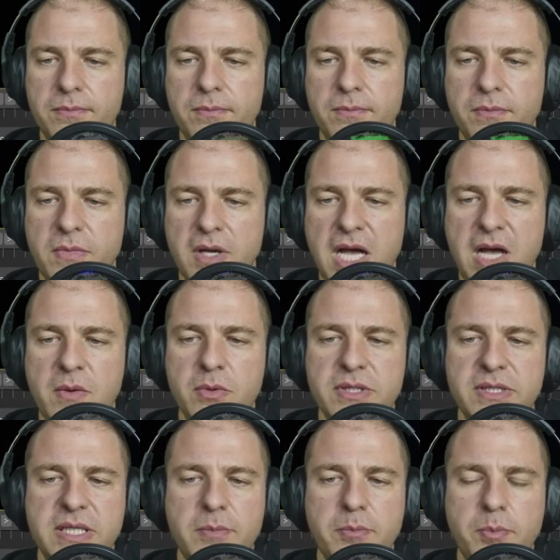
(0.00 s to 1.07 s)
I will
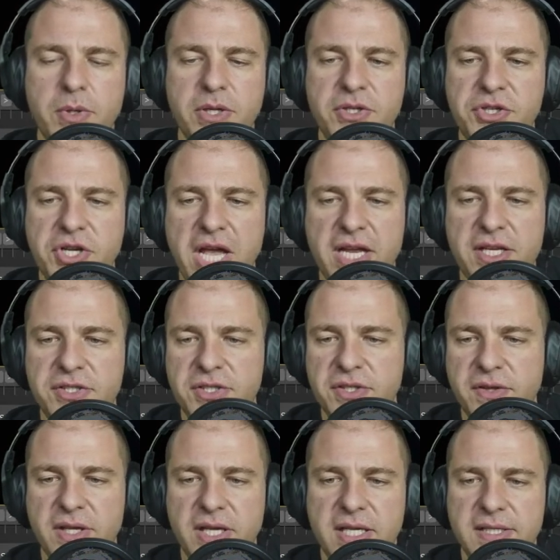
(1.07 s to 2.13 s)
simply change
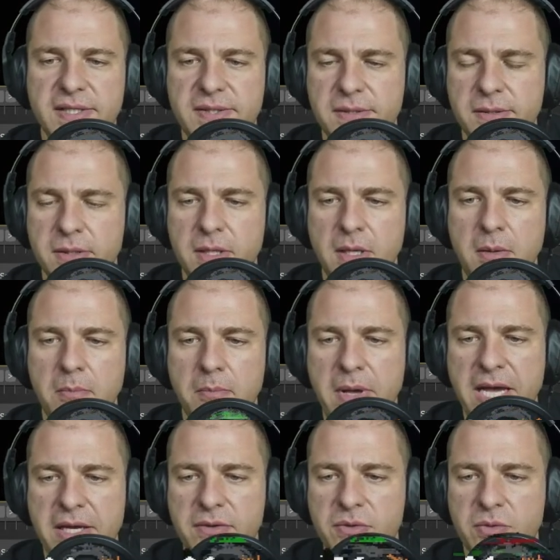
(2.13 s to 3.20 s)
these back
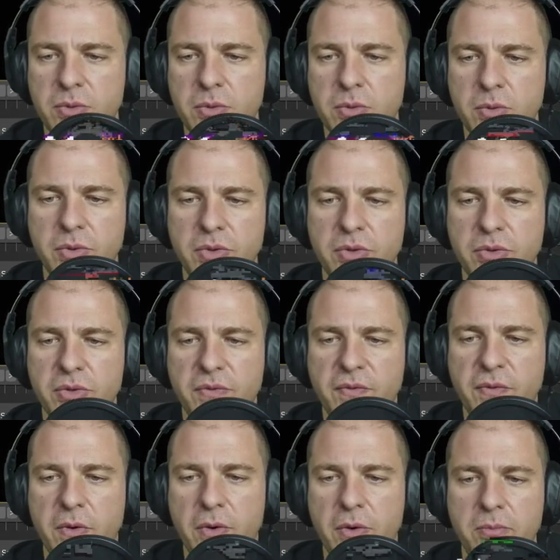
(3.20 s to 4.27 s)
to
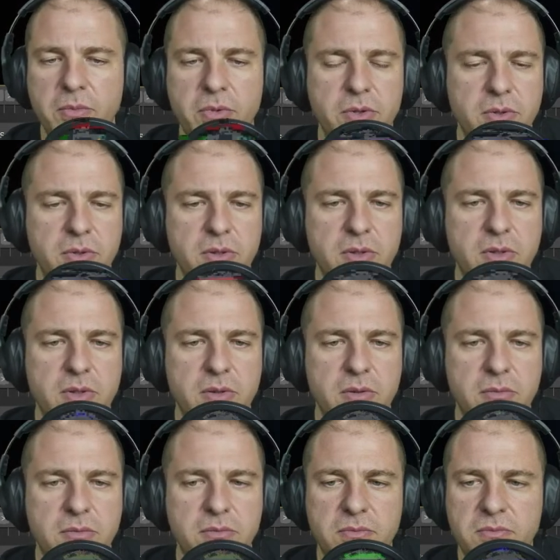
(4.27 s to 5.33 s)
uniform
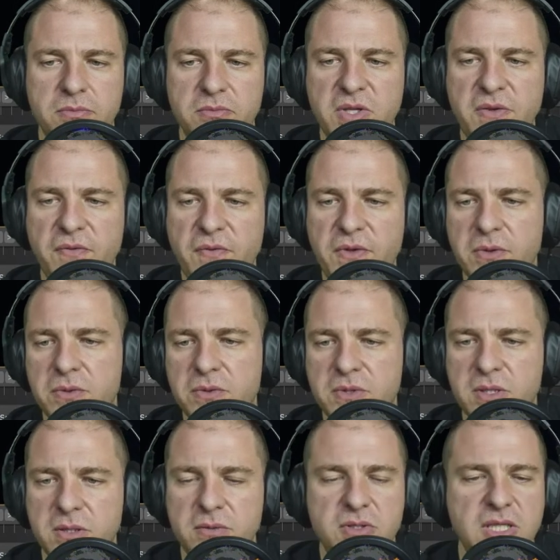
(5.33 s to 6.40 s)
diffuse
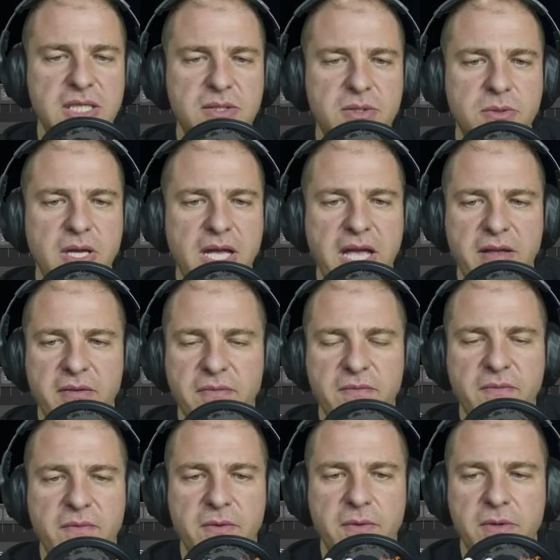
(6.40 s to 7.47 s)
just to
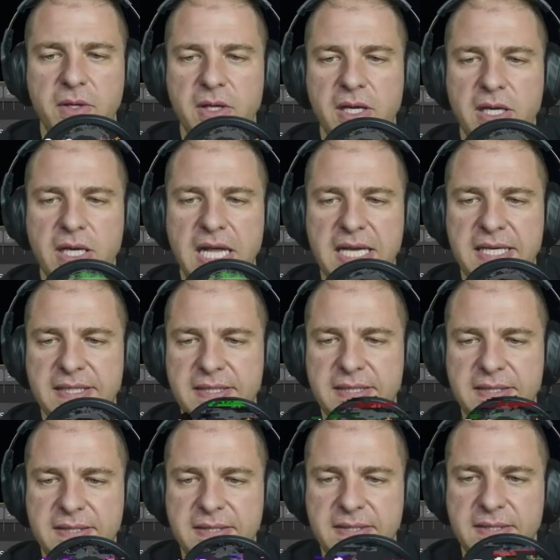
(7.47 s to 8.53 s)
have
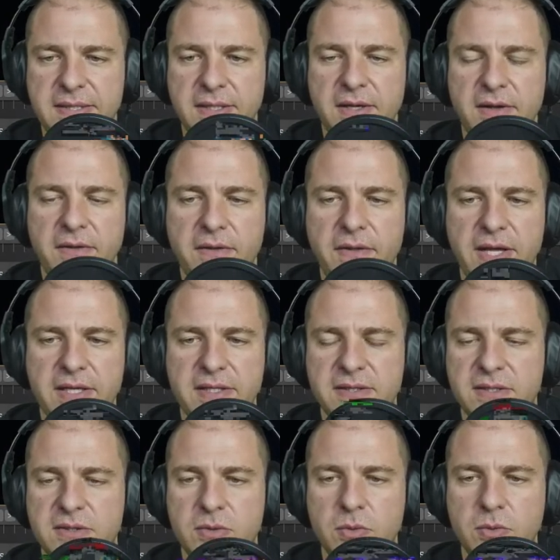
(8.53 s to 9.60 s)
less things
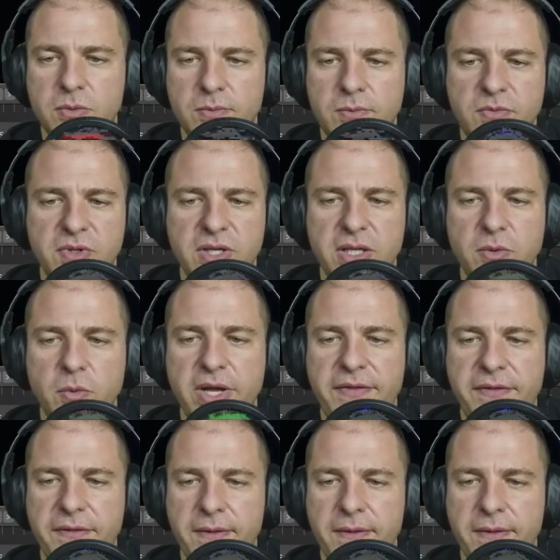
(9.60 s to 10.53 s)
to deal with.